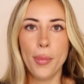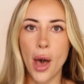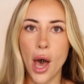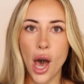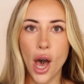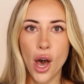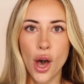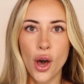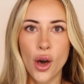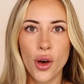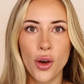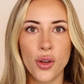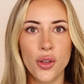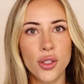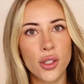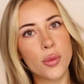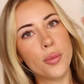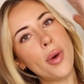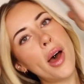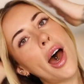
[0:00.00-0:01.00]

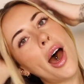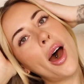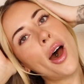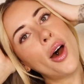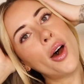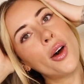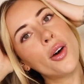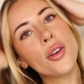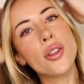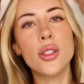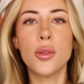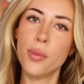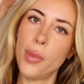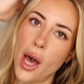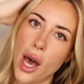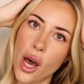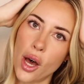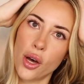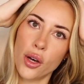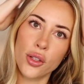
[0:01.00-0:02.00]
pose, pose,
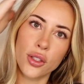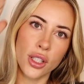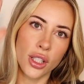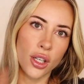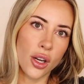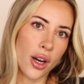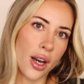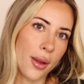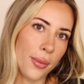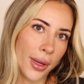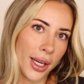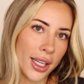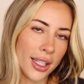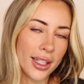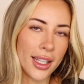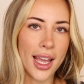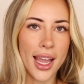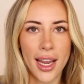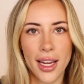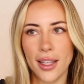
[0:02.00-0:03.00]
pose, you know what I
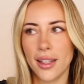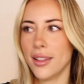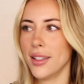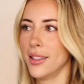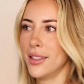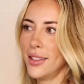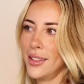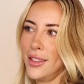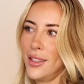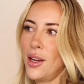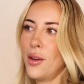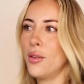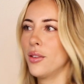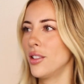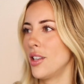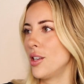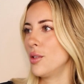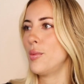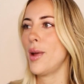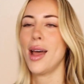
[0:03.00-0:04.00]
mean? Like, this is
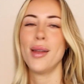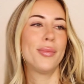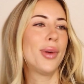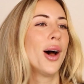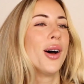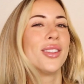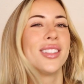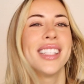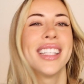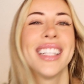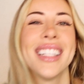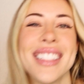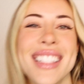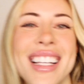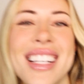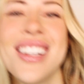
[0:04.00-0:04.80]
such bad posing because